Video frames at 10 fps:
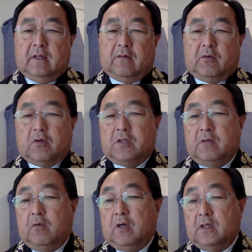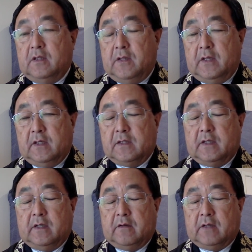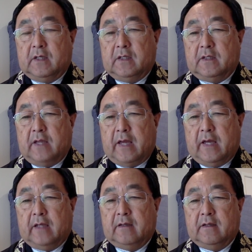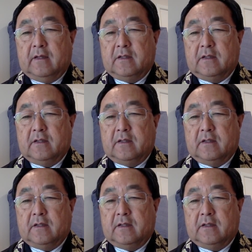of course, she wanted things that other kids had.